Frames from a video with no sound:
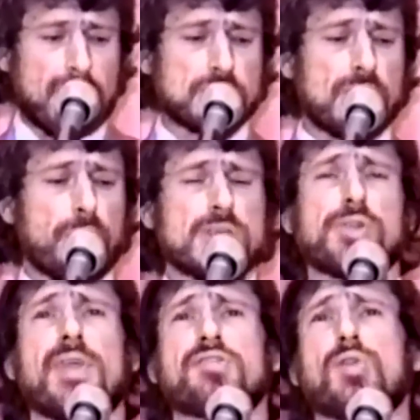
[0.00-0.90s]
a
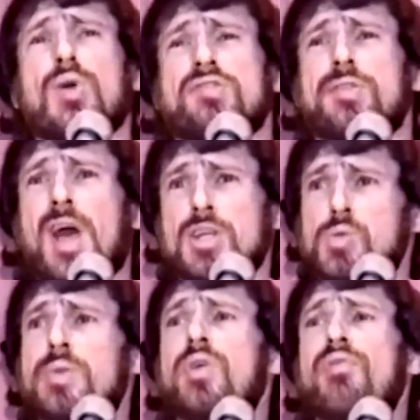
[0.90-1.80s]
generation that's lost
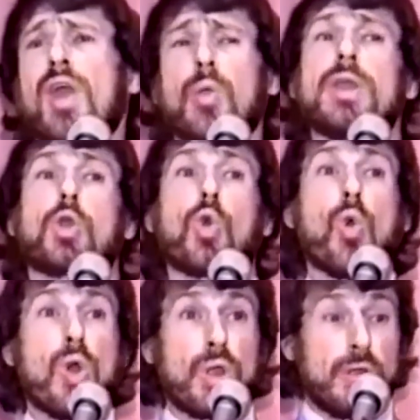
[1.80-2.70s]
touch with the very
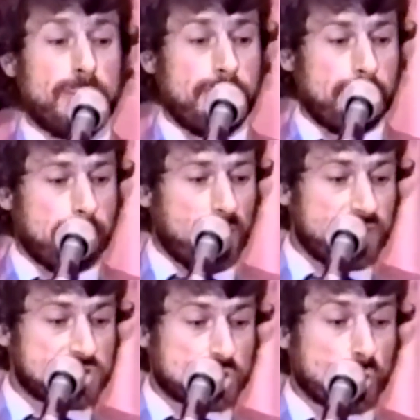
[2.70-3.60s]
core of
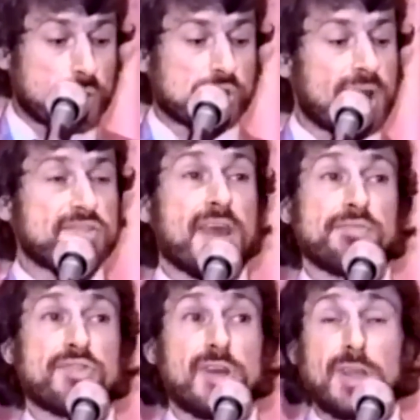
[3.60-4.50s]
its Jewish
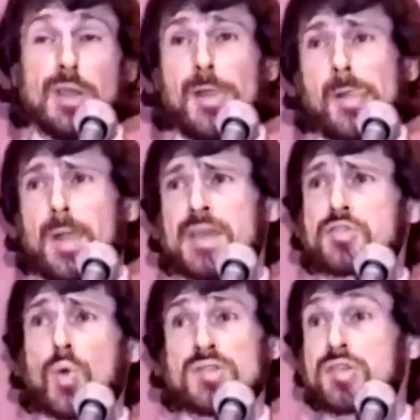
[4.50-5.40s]
identity.
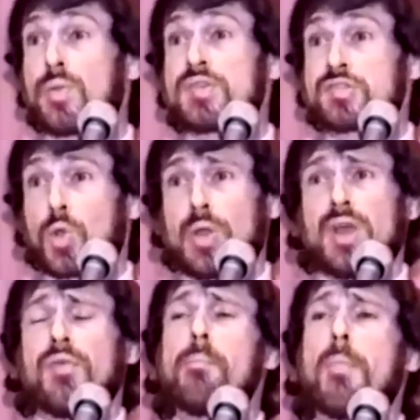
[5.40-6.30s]
It's also the
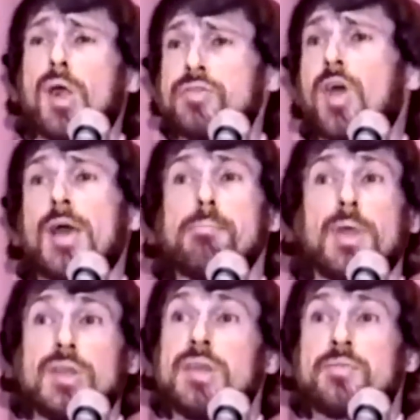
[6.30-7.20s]
story of a multi
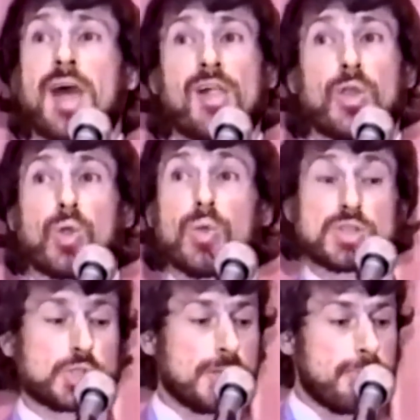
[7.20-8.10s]
million dollar
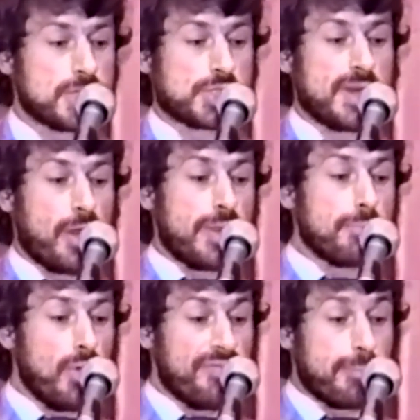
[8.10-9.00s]
Christian missionary
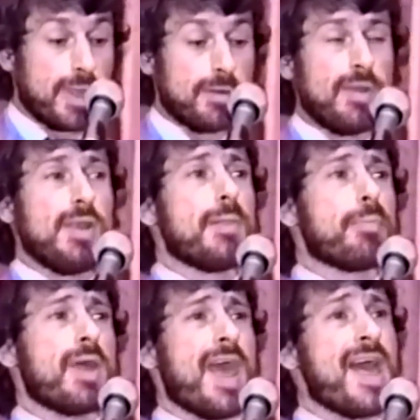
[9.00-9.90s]
movement
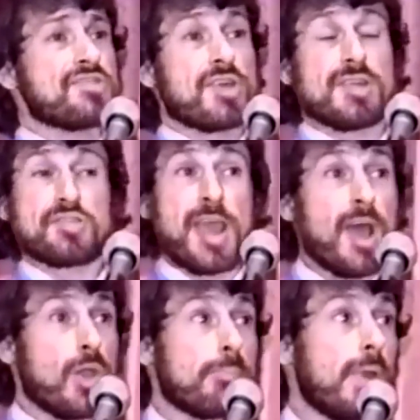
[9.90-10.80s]
that has at its
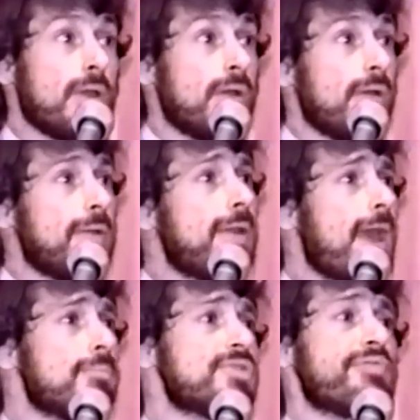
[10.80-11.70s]
helm
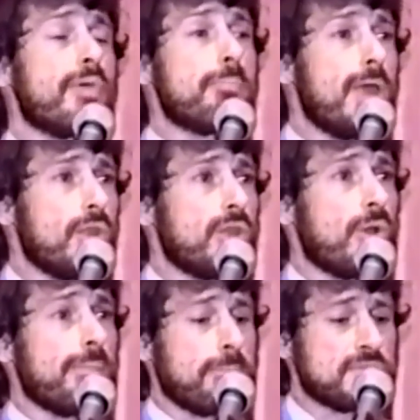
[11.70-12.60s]
names
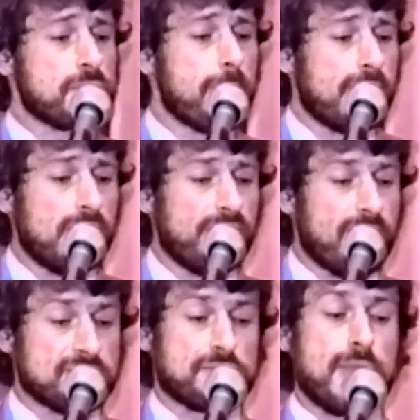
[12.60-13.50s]
familiar to many of
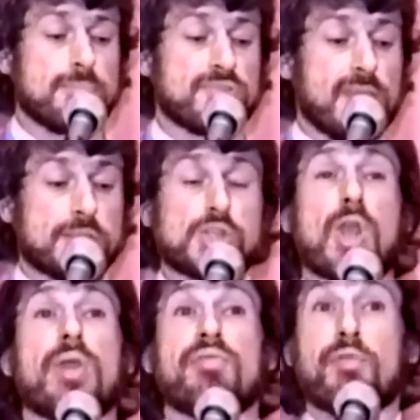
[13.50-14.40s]
us, names like
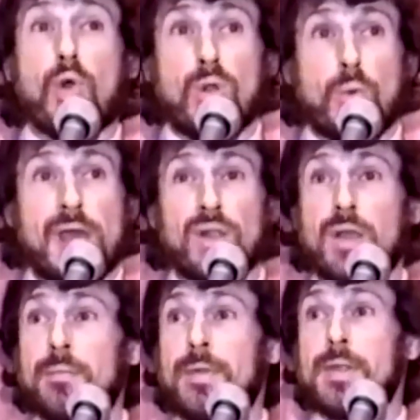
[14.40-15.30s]
Jerry
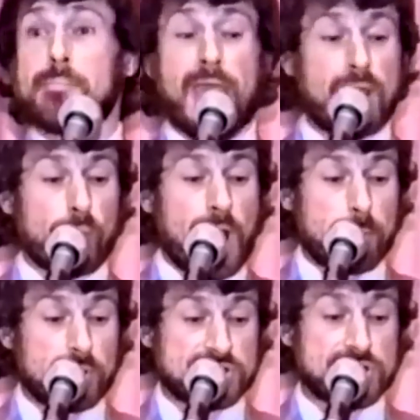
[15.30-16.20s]
Falwell, Pat
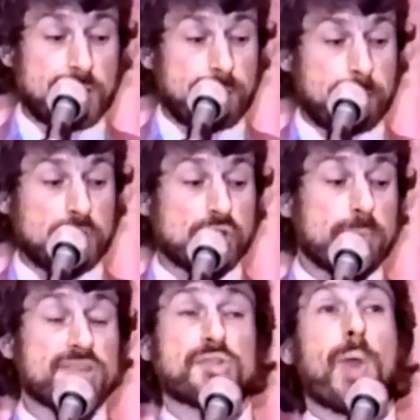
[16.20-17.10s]
Robertson,
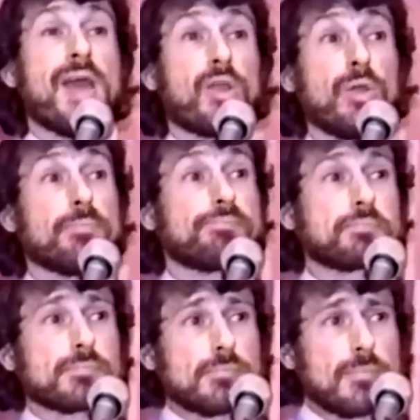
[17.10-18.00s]
Jimmy Swaggart.
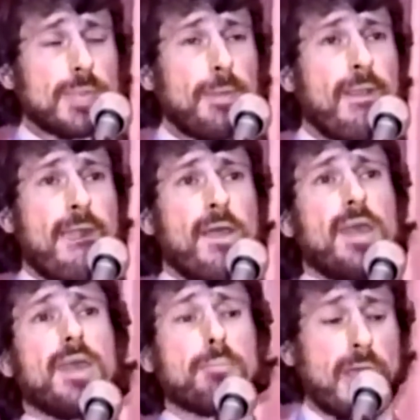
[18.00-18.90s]

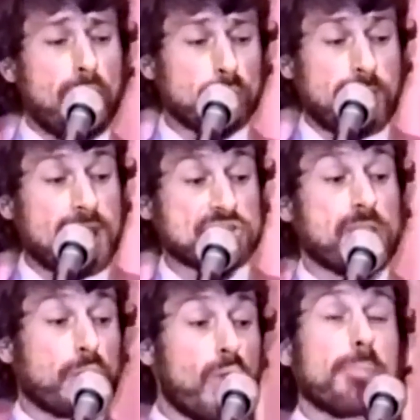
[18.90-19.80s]
In my own case,
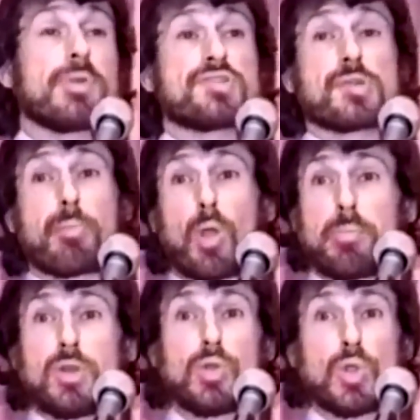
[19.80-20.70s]
I grew up in suburban New